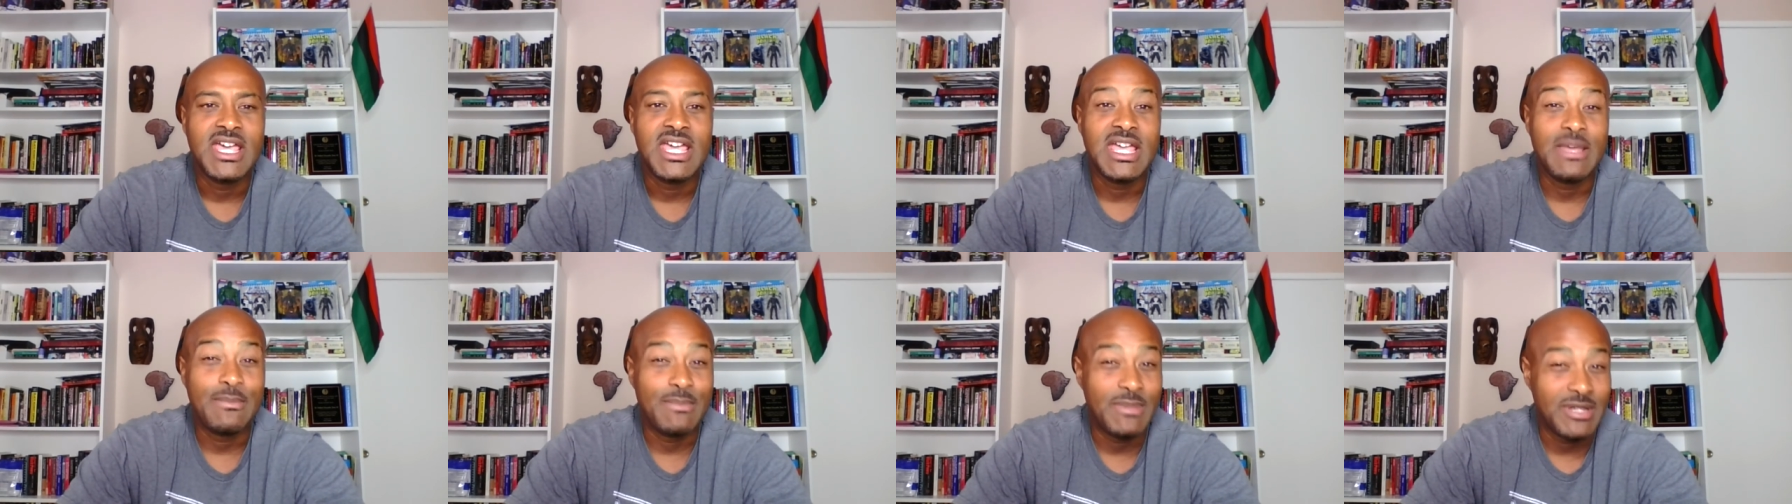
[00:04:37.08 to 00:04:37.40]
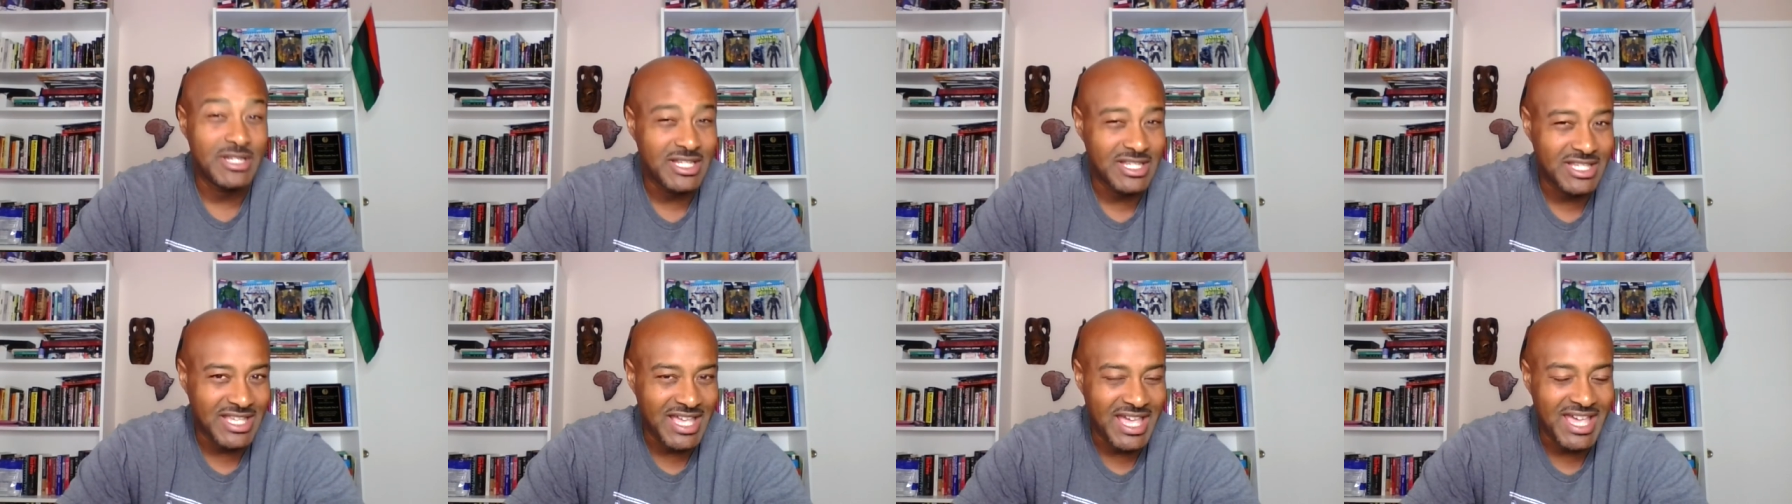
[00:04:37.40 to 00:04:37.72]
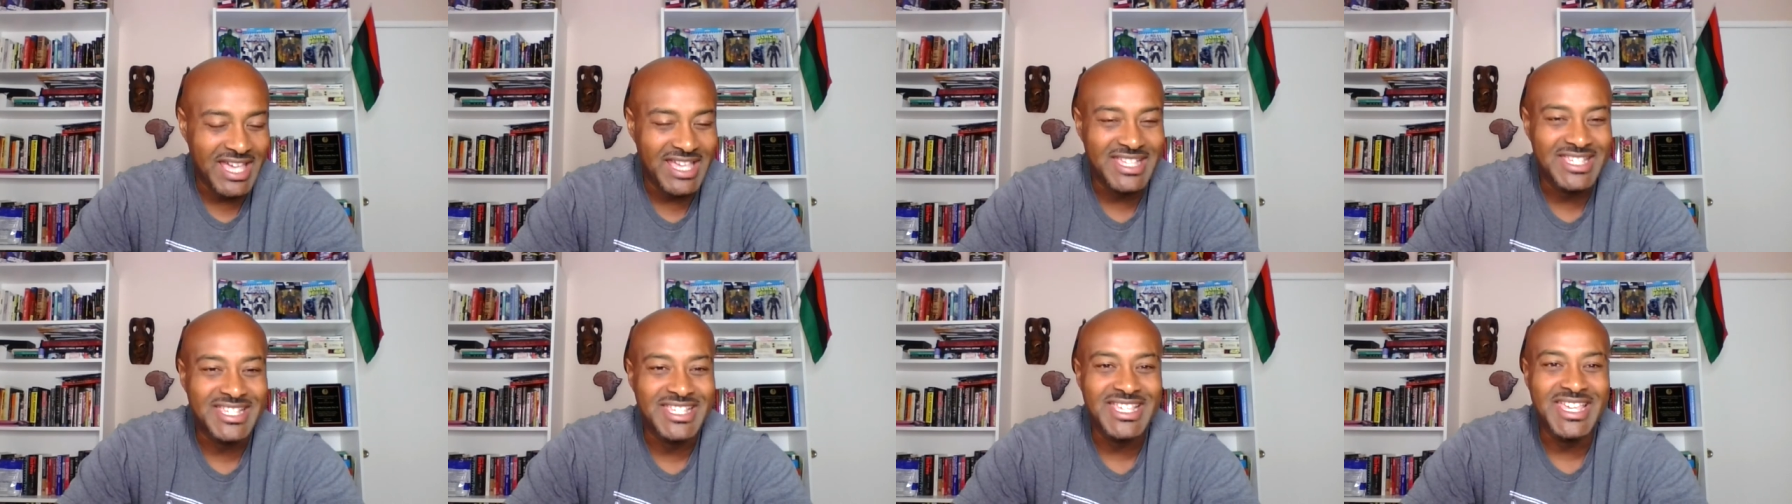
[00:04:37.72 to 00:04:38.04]
He mentions
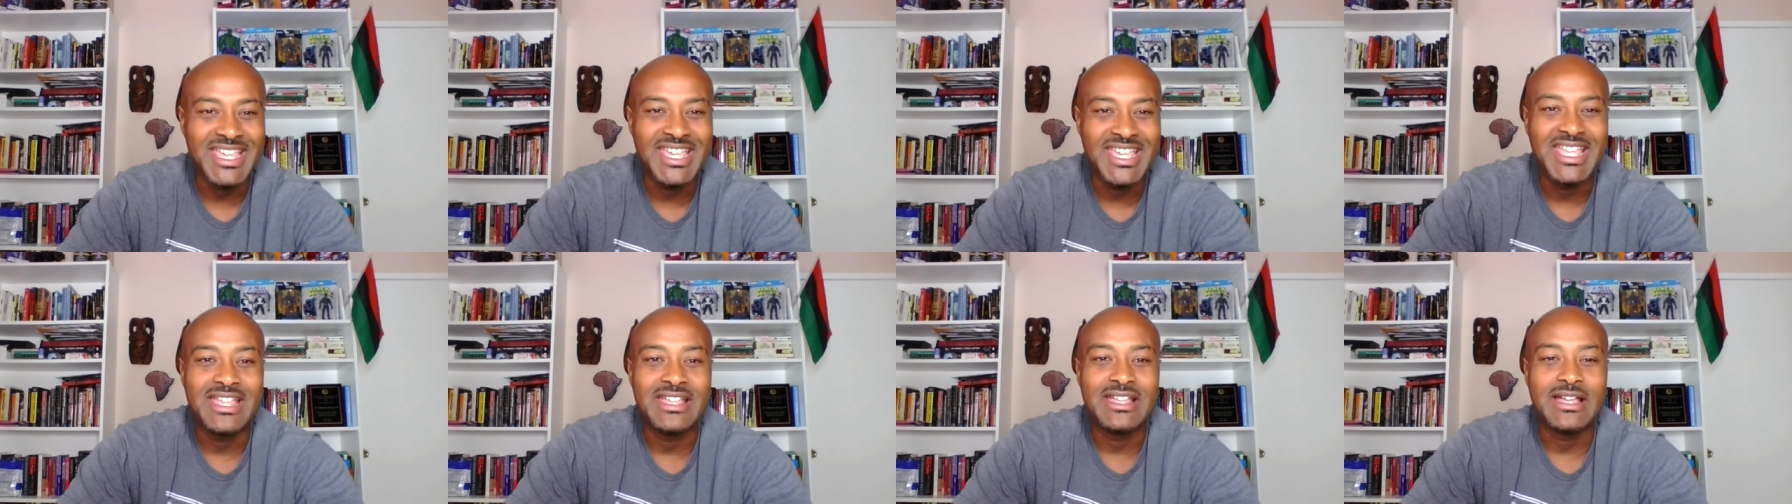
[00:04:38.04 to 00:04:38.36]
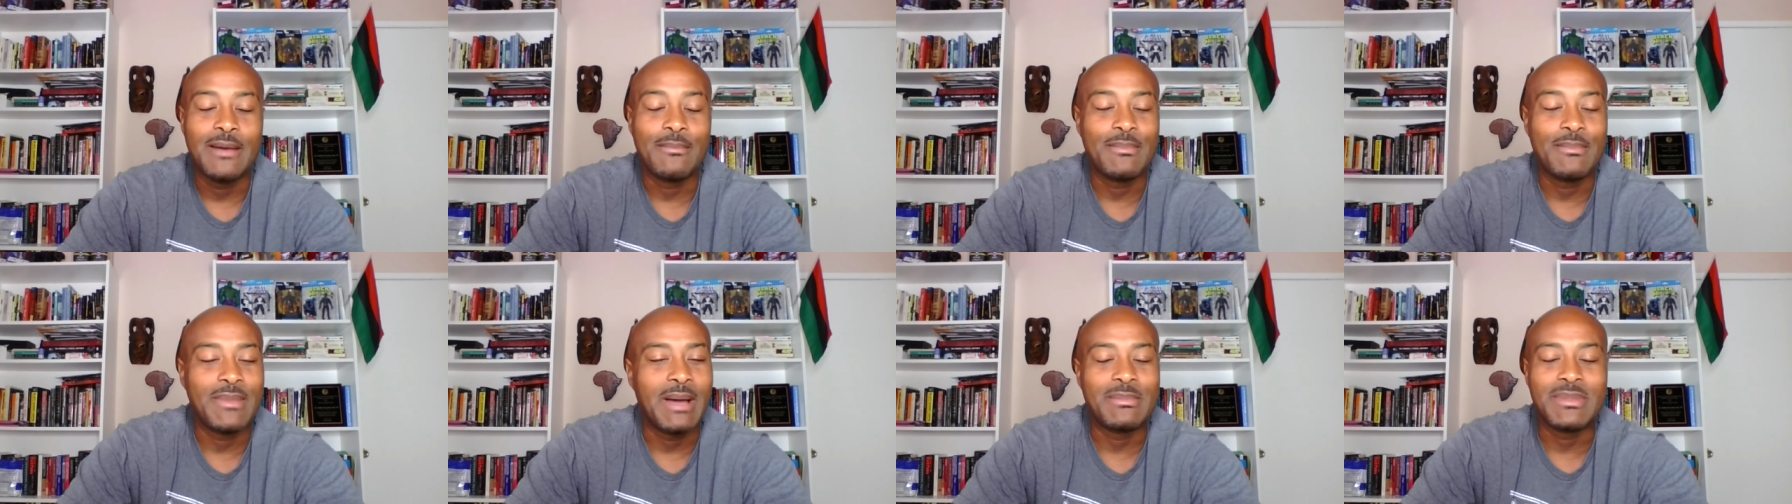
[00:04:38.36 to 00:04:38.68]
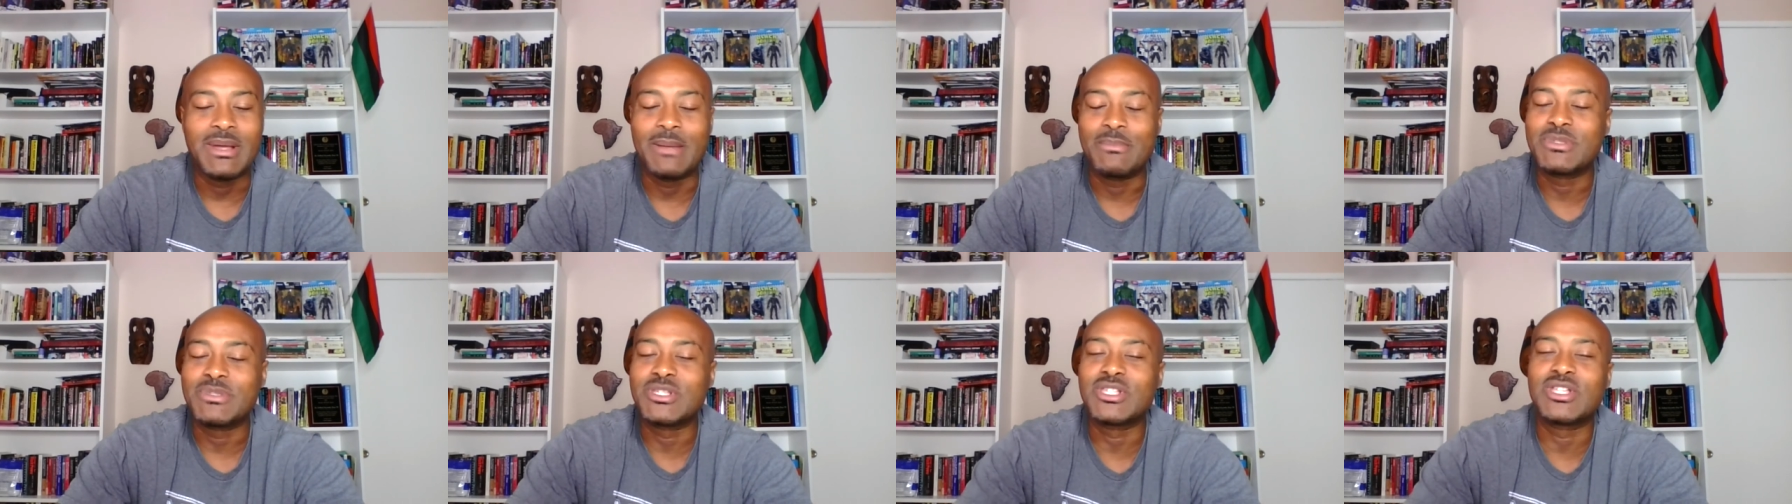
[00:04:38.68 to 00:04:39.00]
A Z. I'm, I'm,
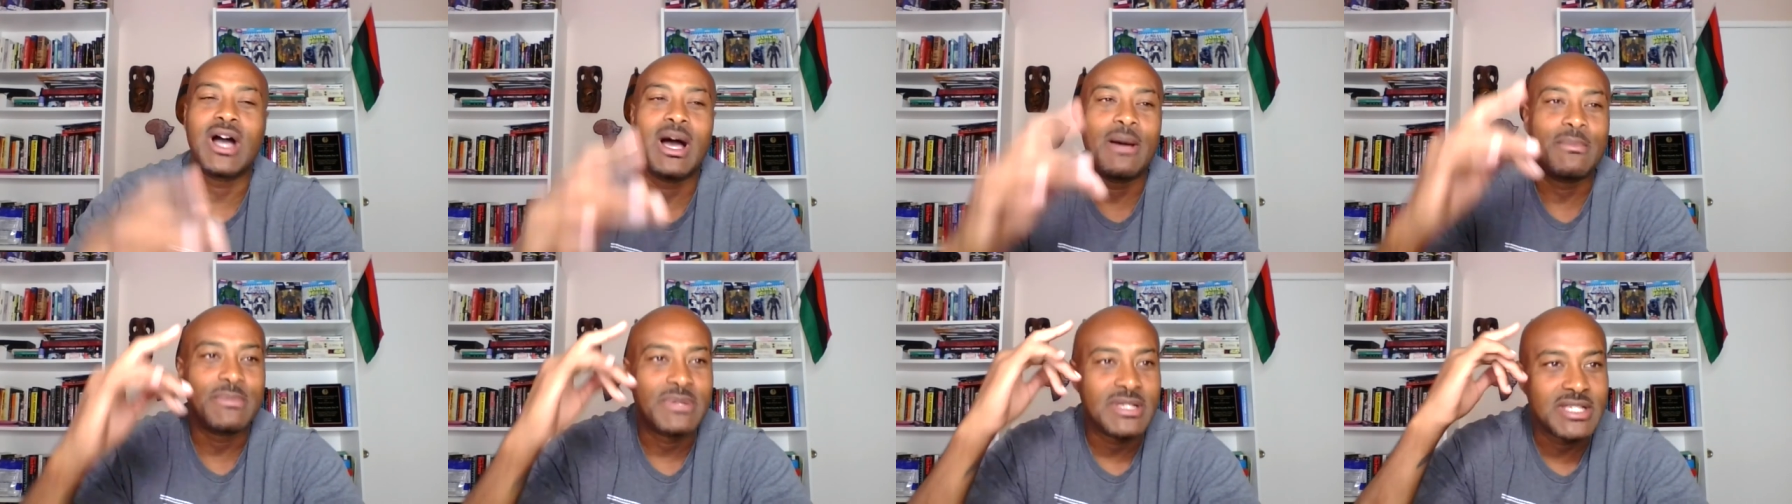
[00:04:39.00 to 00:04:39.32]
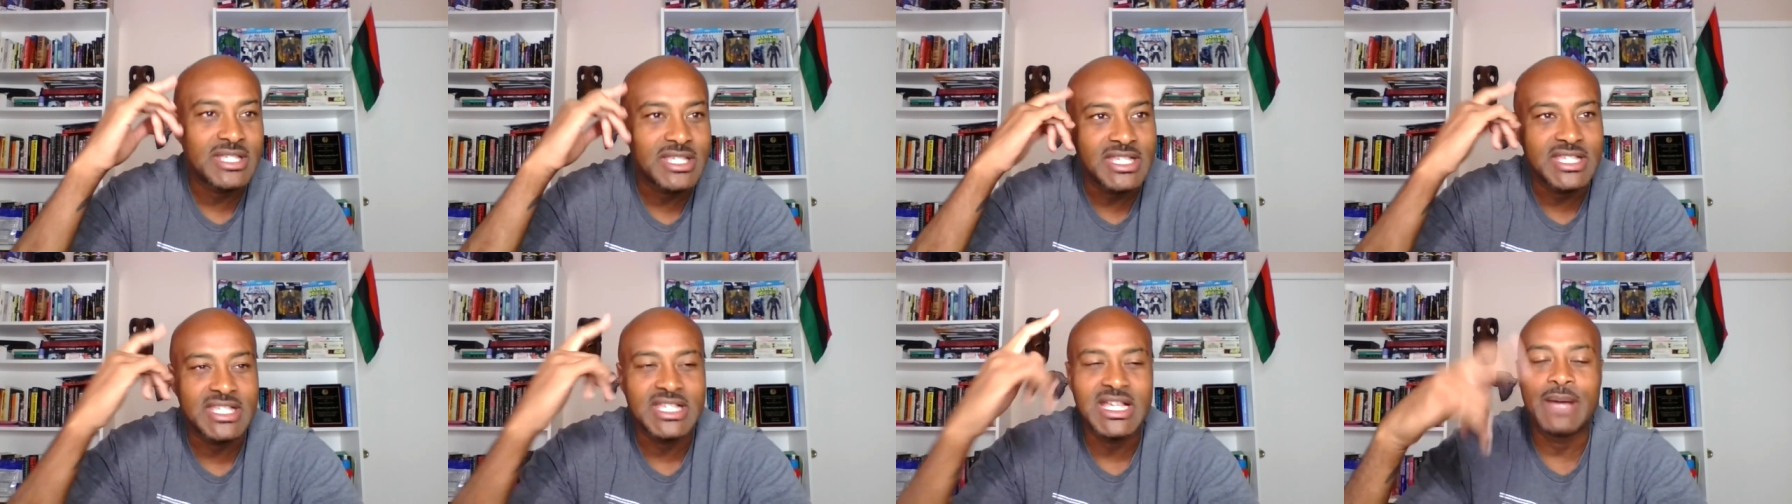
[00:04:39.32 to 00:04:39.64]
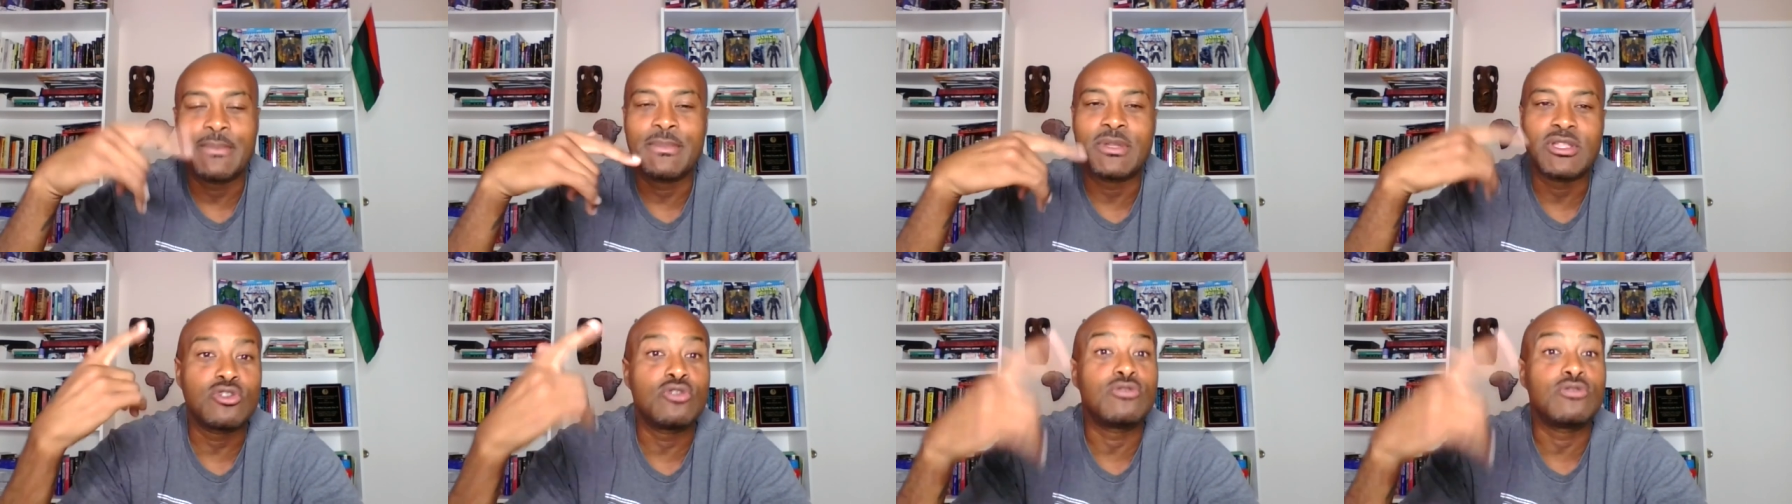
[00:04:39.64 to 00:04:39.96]
I'm, just, I'm just, it's
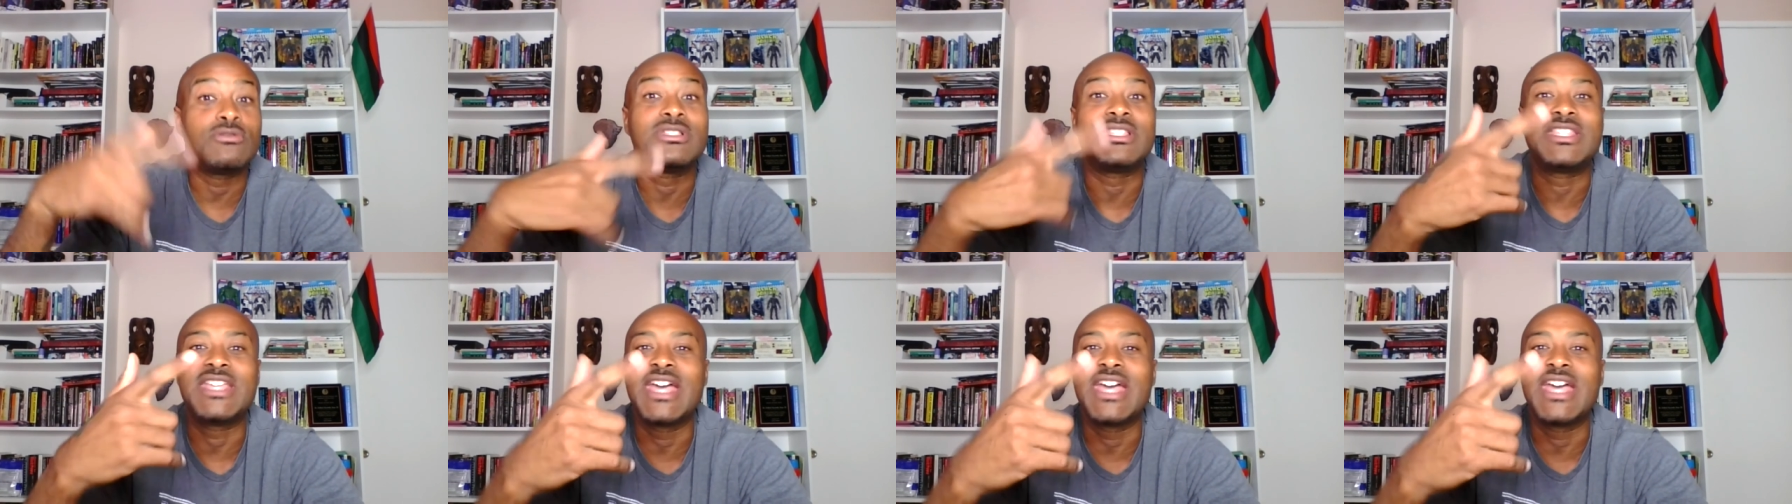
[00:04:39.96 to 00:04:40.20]
coming through.